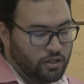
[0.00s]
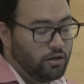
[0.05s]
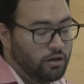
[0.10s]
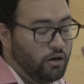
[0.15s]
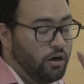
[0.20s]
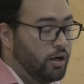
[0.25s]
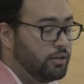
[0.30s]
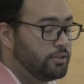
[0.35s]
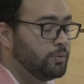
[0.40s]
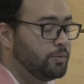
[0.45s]

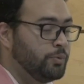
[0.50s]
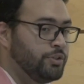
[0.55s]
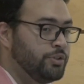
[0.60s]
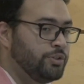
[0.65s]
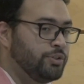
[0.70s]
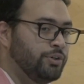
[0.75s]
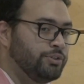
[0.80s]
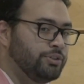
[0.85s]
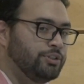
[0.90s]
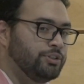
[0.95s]
awesome
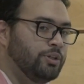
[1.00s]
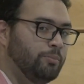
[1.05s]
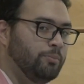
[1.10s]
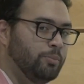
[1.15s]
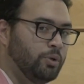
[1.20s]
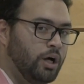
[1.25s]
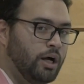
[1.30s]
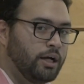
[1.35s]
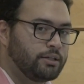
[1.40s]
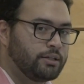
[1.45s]
resources on
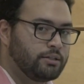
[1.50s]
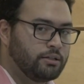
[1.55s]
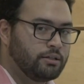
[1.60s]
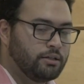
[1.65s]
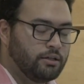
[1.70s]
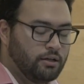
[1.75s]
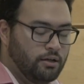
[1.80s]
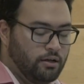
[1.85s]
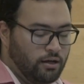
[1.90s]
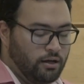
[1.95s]

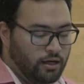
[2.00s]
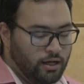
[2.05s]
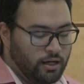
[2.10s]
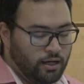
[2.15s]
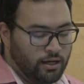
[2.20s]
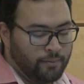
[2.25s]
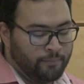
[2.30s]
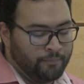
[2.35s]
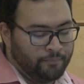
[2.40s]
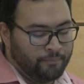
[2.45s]

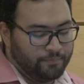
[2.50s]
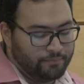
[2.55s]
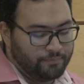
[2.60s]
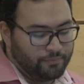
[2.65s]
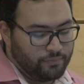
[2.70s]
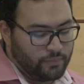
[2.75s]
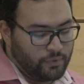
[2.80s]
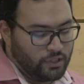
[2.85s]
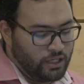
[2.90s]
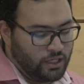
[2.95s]
blocks.org,
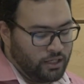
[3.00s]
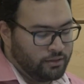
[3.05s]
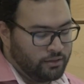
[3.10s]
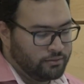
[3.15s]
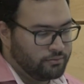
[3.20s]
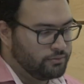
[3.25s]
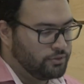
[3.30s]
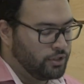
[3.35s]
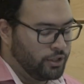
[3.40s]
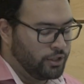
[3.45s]

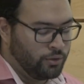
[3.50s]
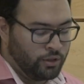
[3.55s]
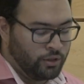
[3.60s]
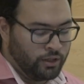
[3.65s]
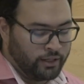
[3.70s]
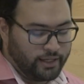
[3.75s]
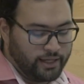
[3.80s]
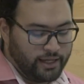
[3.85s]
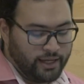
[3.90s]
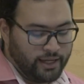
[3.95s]

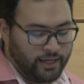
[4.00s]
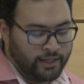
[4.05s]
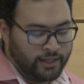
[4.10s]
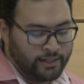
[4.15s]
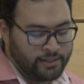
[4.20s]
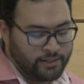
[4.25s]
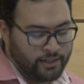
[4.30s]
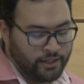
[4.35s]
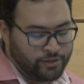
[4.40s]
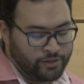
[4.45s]

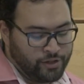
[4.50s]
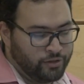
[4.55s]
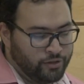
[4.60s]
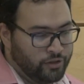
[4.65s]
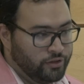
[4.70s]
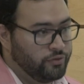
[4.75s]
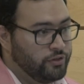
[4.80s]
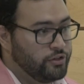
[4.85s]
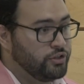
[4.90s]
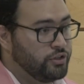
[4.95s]
and the
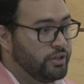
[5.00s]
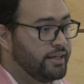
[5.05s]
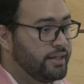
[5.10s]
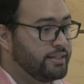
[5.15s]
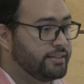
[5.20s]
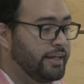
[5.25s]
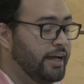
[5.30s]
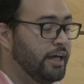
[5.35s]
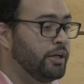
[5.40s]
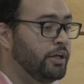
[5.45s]

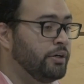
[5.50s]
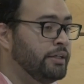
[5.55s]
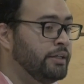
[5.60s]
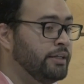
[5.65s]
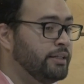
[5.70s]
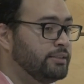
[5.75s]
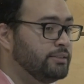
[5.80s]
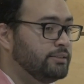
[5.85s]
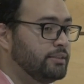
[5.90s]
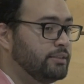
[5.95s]
D3.js gallery
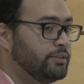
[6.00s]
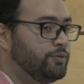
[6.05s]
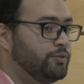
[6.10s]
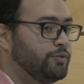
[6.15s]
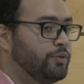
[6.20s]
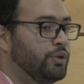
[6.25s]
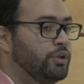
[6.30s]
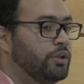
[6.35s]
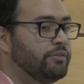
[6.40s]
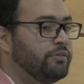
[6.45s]
is
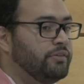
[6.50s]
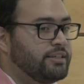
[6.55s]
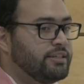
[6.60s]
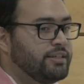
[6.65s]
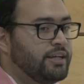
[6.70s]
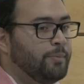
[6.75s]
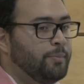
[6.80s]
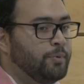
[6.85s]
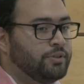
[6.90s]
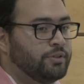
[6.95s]
full of
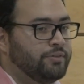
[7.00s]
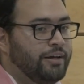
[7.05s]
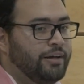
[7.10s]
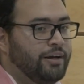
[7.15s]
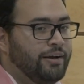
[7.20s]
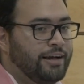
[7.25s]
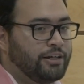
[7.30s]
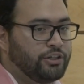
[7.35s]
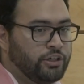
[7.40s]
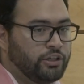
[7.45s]
examples of how to
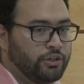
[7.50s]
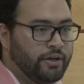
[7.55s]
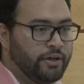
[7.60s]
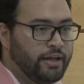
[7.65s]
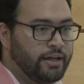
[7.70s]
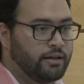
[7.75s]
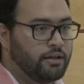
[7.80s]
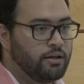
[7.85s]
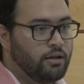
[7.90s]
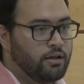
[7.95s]
actually
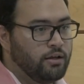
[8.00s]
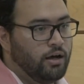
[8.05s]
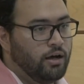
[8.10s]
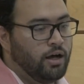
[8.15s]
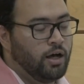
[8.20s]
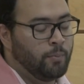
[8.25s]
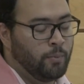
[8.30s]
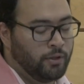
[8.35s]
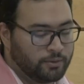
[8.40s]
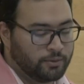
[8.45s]
create
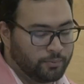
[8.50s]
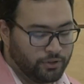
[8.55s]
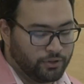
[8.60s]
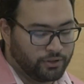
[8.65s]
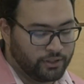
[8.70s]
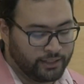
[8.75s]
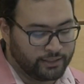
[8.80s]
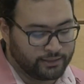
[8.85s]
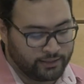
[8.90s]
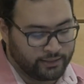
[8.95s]
multiple
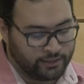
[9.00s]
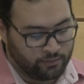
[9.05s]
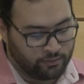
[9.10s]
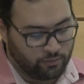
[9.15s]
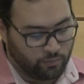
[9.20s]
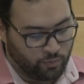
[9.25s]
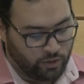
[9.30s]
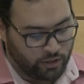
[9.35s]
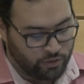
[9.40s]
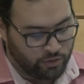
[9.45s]
things. And
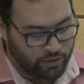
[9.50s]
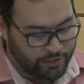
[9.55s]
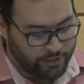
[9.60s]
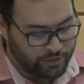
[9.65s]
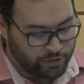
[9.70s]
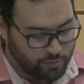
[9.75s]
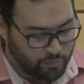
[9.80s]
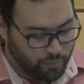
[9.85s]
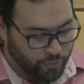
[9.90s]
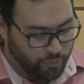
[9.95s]
why don't I
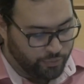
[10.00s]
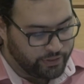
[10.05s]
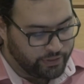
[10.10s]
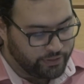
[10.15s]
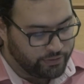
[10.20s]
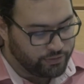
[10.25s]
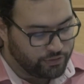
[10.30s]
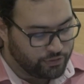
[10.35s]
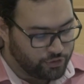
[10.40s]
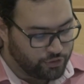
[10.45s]
just
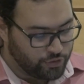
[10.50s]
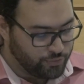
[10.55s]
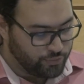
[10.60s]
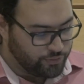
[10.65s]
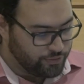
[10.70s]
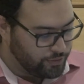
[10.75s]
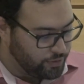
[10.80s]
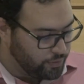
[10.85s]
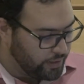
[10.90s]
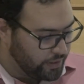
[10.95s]
point you
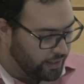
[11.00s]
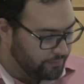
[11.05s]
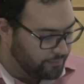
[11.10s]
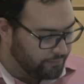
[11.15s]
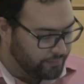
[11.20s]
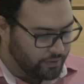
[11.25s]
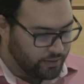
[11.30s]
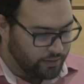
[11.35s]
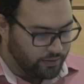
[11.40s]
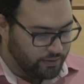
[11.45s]
to it
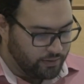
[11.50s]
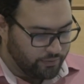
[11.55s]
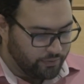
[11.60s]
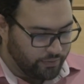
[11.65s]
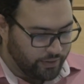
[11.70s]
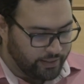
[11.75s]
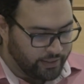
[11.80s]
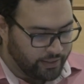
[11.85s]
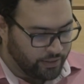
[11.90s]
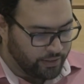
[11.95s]

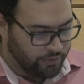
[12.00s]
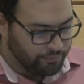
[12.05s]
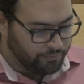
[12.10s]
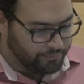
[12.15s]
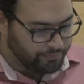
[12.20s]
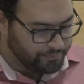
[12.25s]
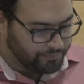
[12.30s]
right now,